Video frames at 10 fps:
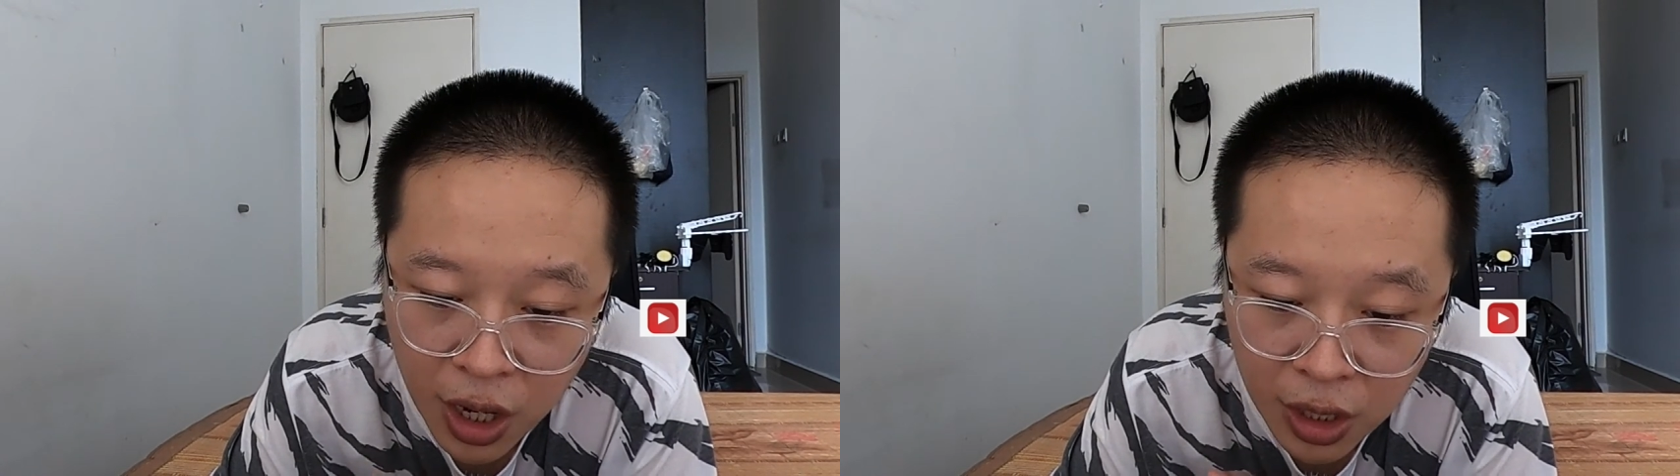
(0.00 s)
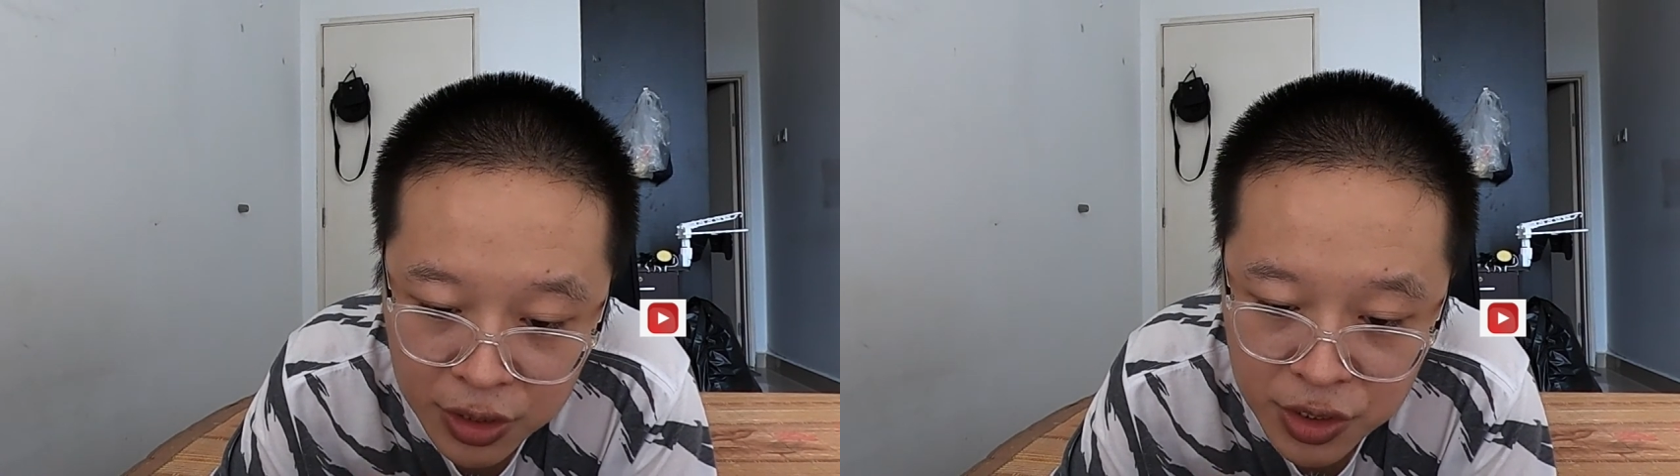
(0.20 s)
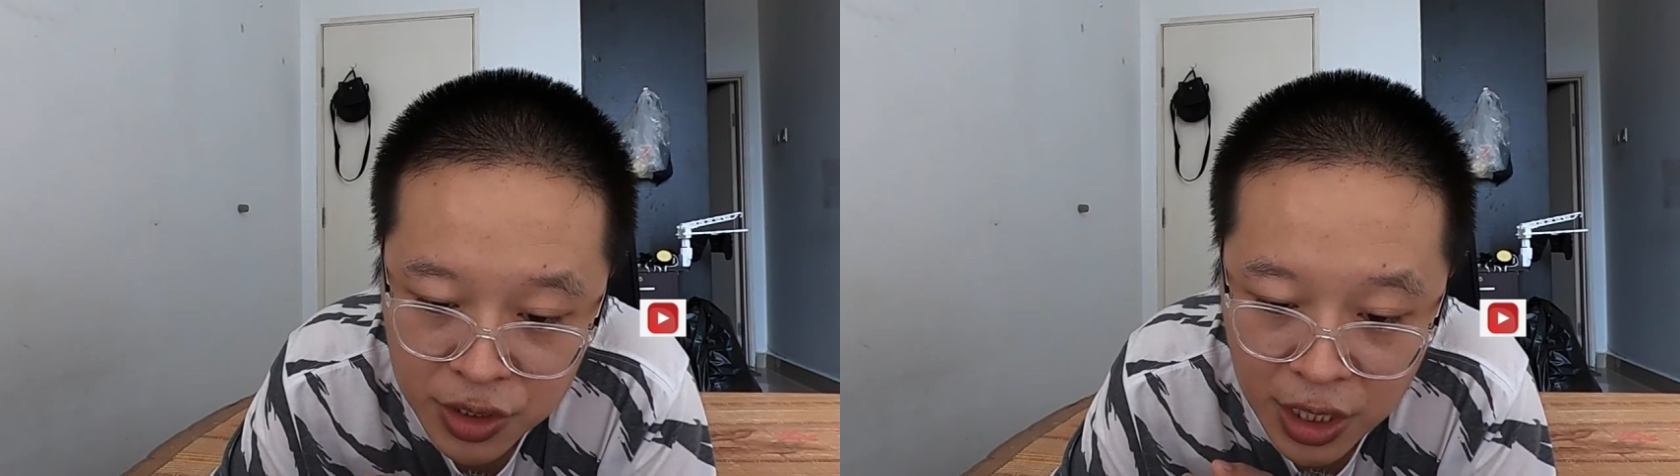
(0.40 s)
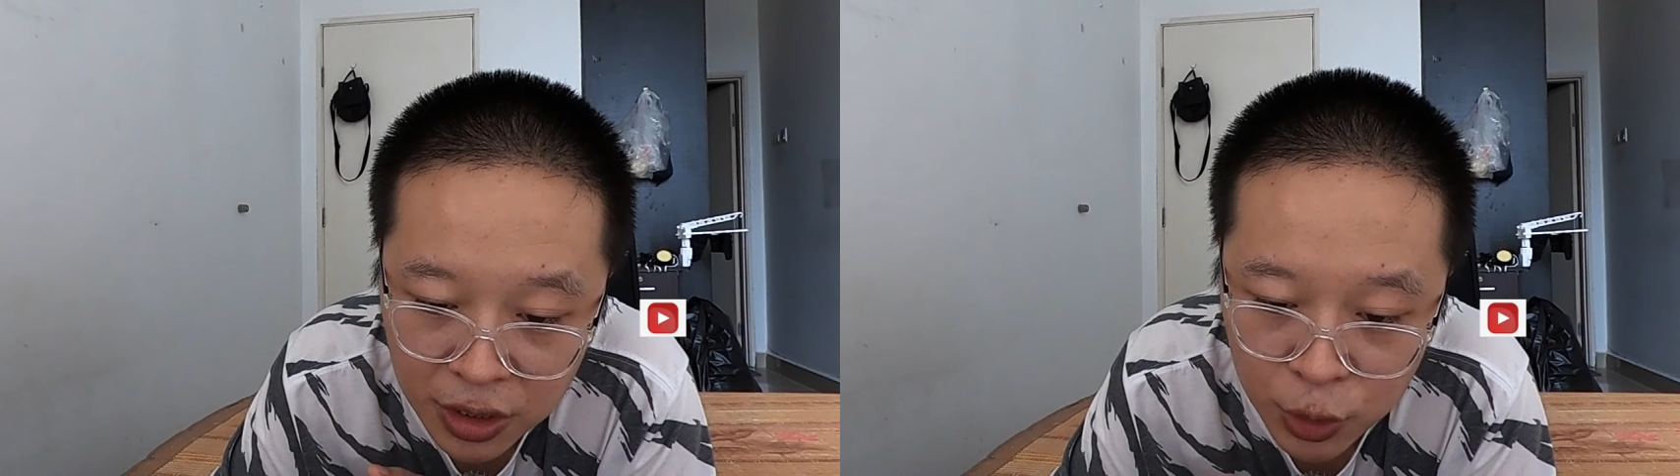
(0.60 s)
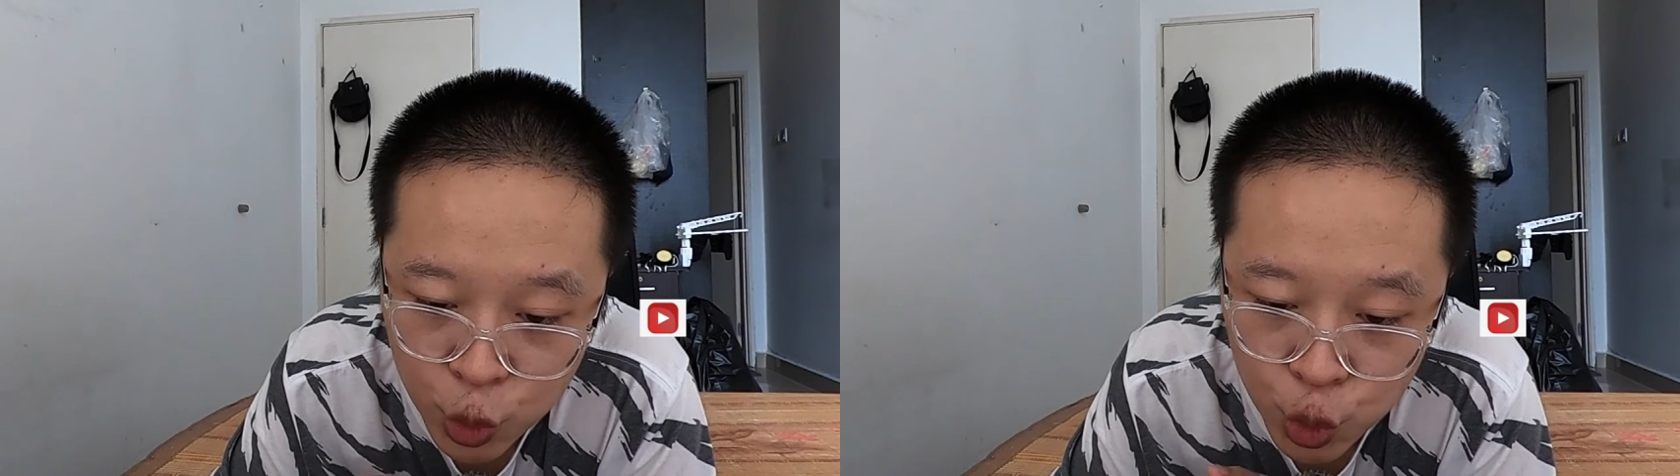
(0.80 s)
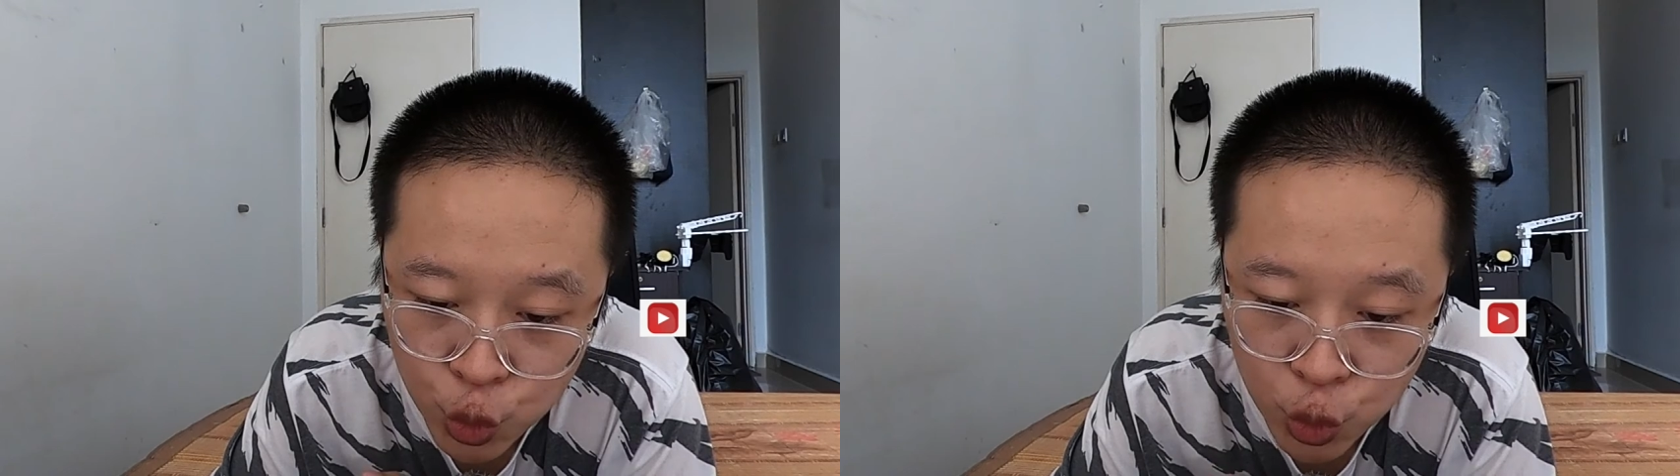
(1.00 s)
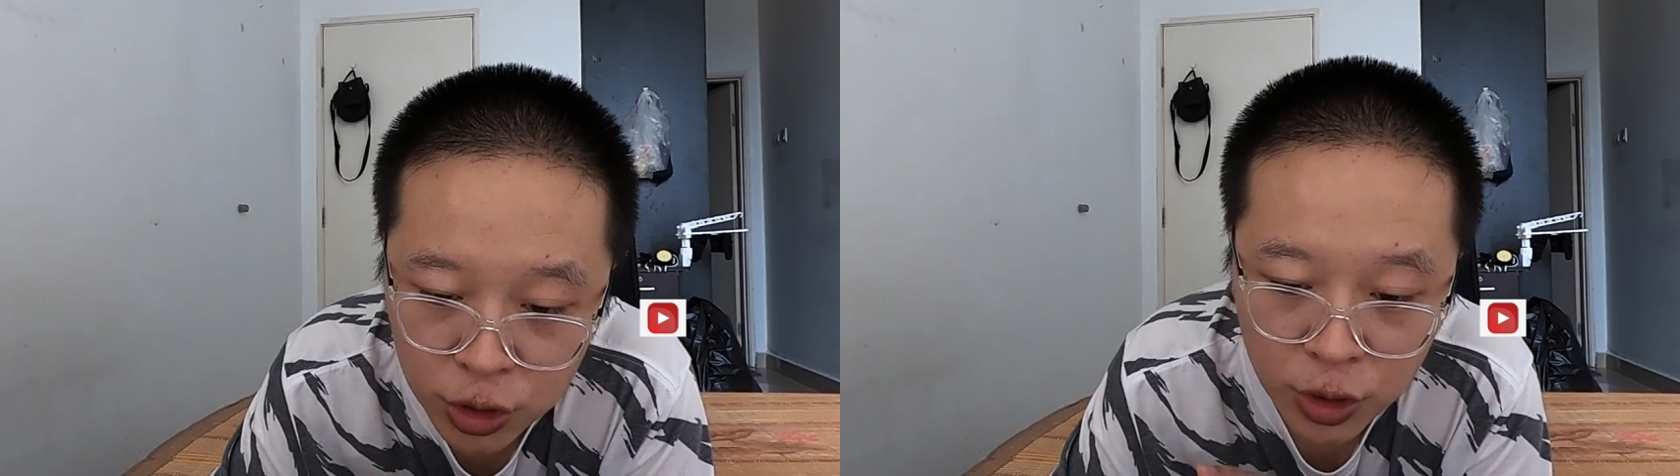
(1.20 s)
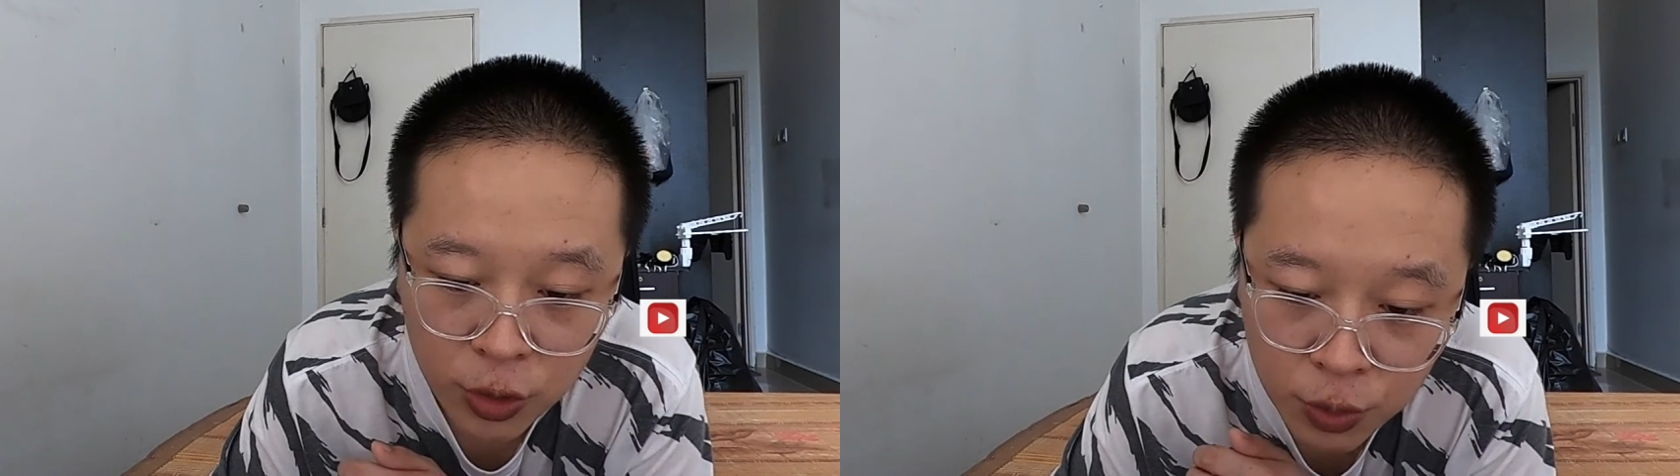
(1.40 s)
on a standard shoot